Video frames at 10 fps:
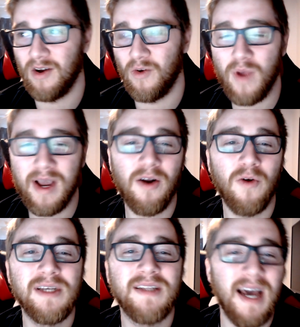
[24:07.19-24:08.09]
we could
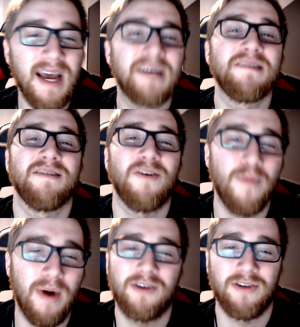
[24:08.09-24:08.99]
only take so
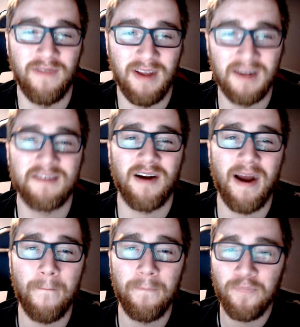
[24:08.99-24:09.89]
much of this,
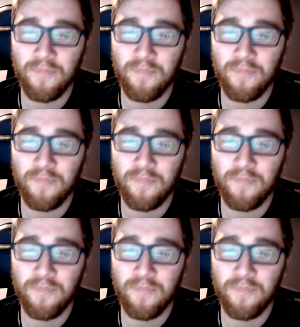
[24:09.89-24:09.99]
right?